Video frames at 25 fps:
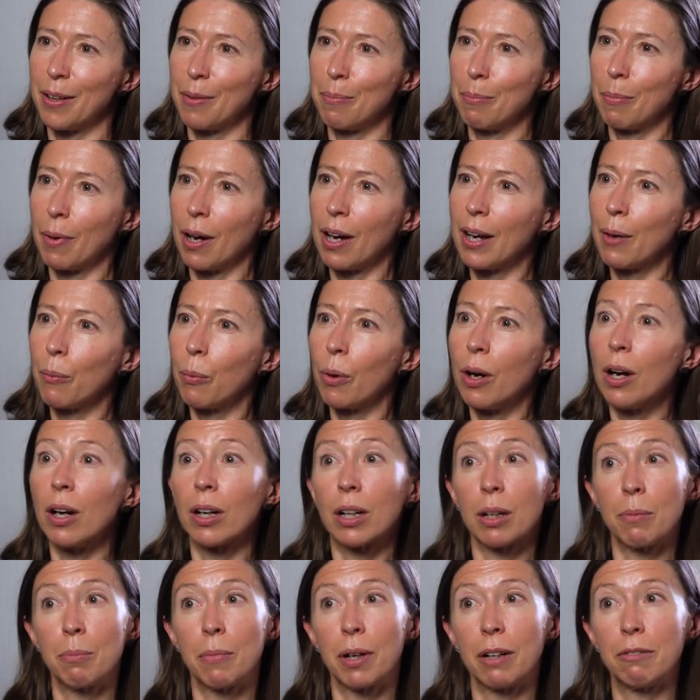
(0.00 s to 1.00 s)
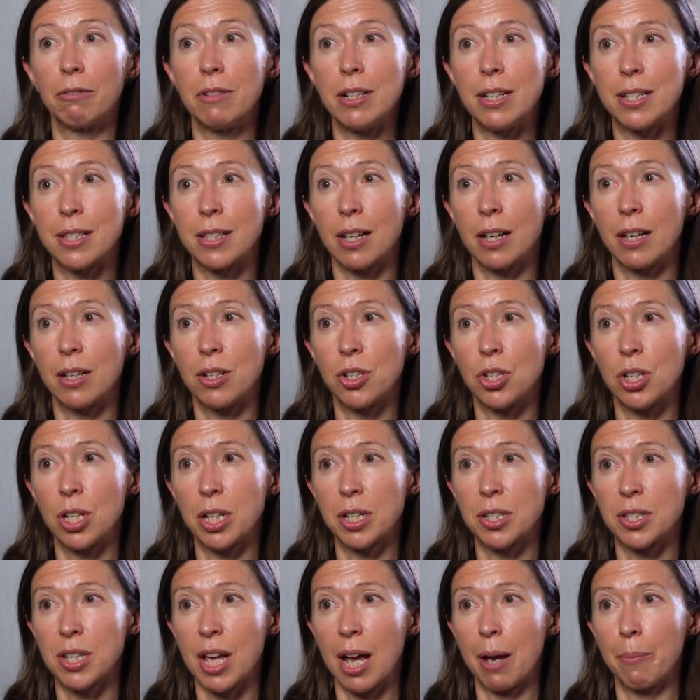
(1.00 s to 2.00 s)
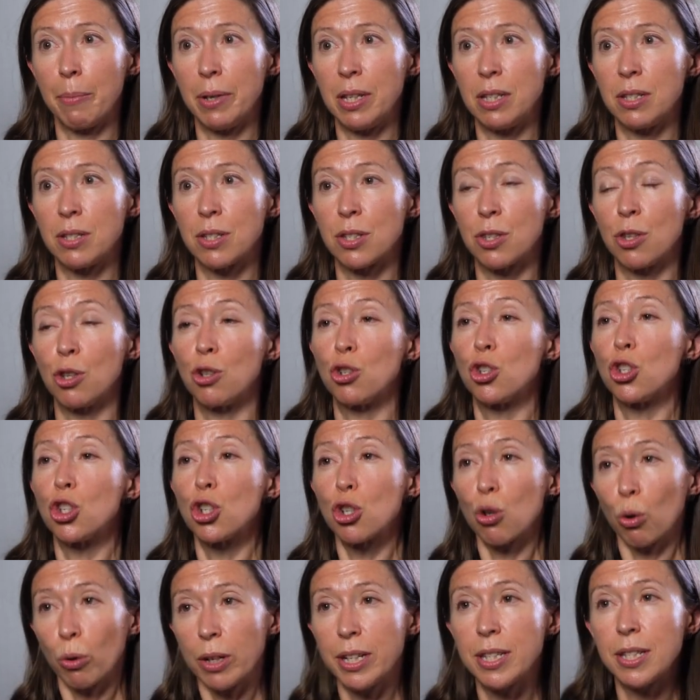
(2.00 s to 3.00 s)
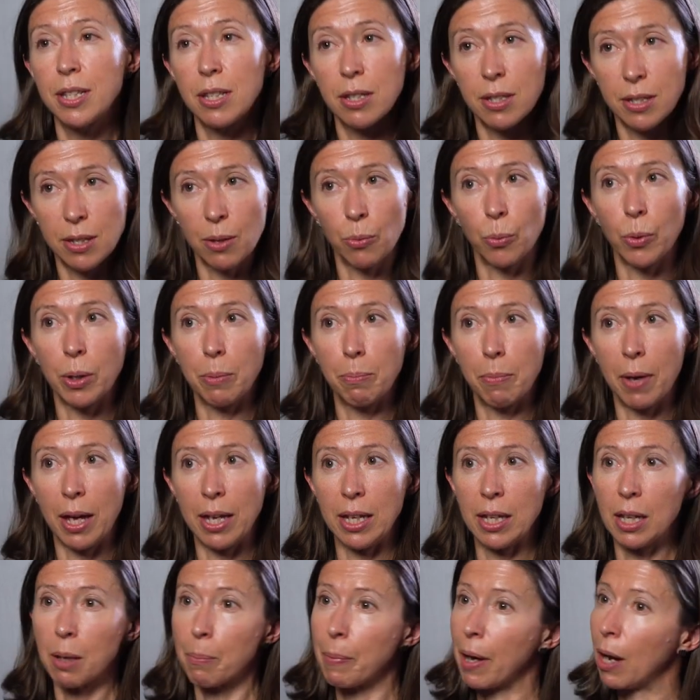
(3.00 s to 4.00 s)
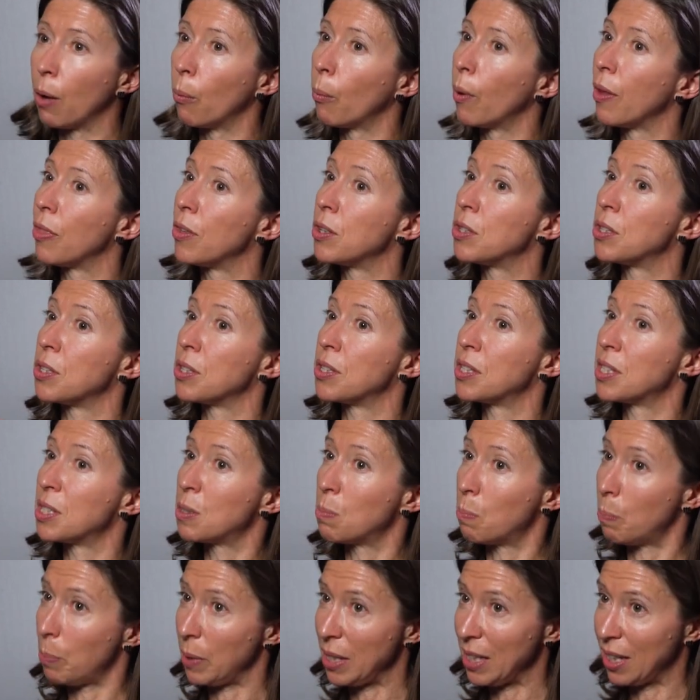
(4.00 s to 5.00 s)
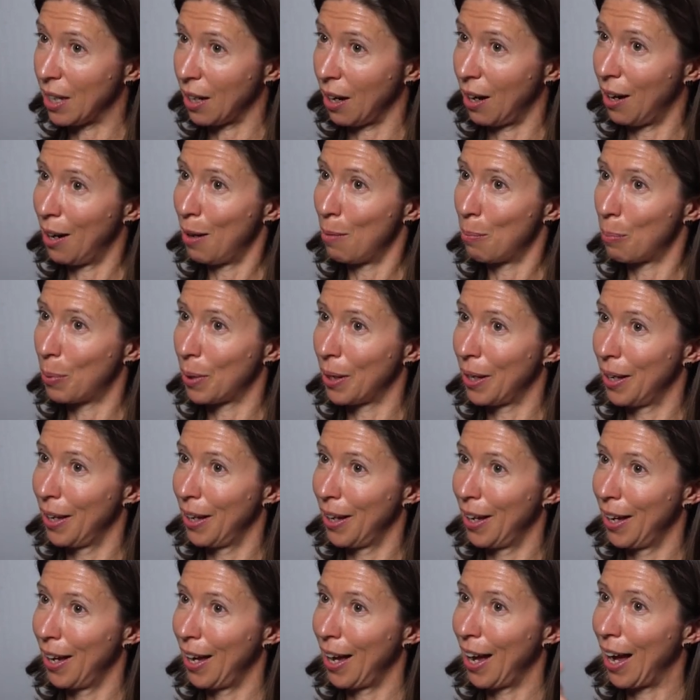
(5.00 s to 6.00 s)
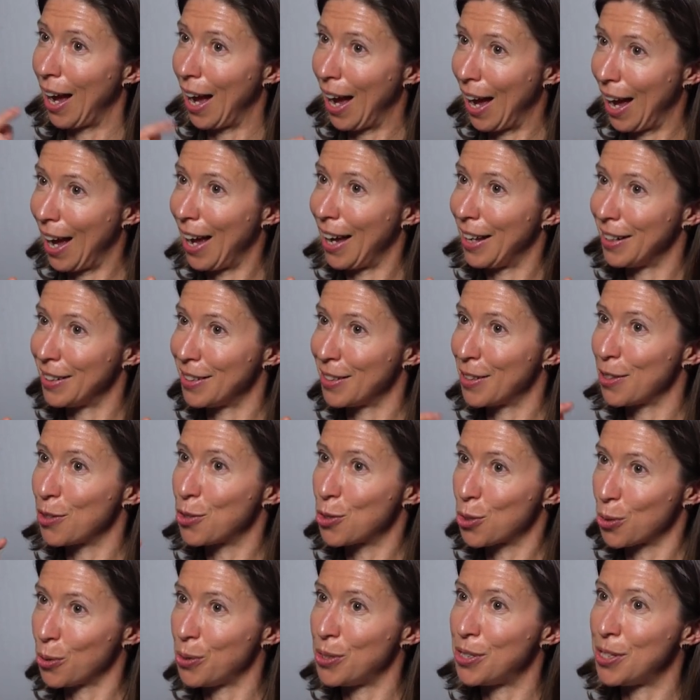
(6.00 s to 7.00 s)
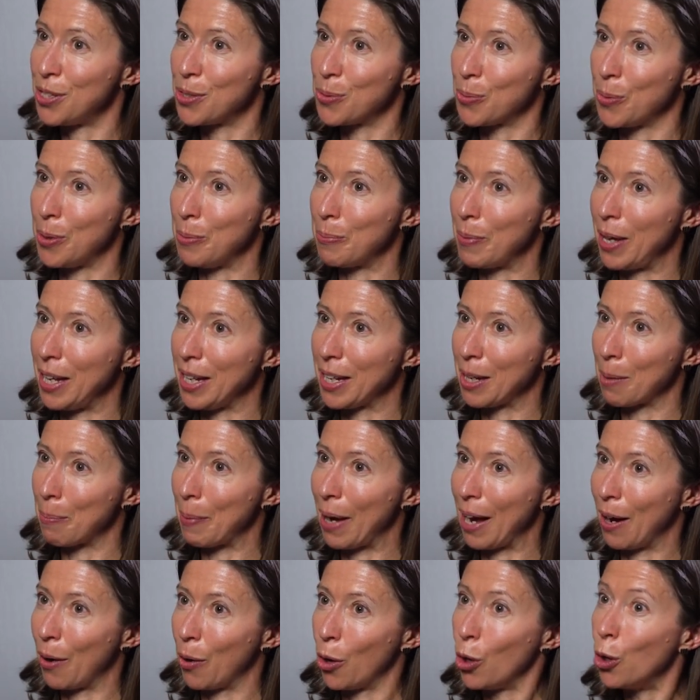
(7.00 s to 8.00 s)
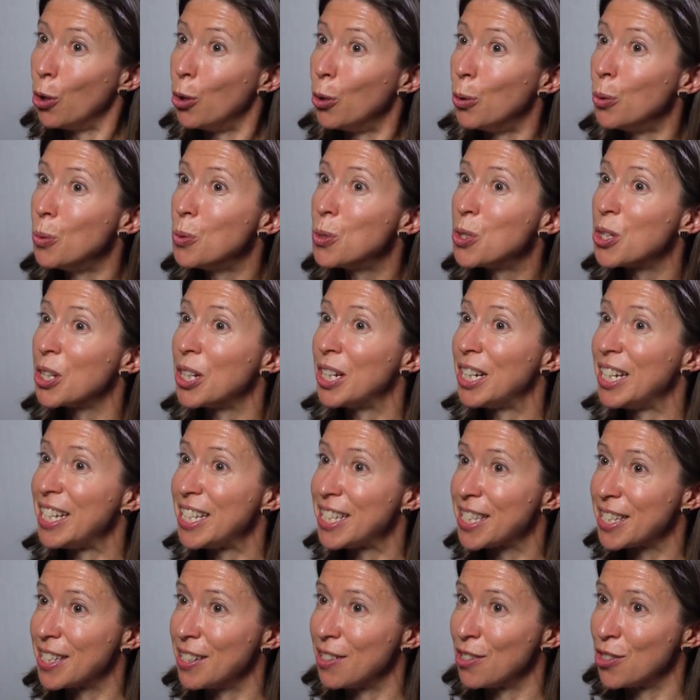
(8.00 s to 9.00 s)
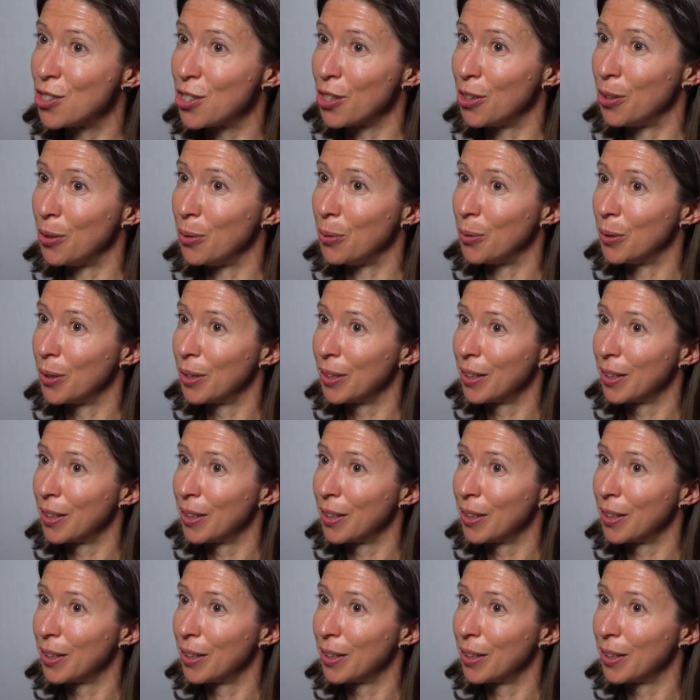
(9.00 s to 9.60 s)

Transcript: My work and my research examines the choices that we make about whether to speak up and the choices we make about who to listen to.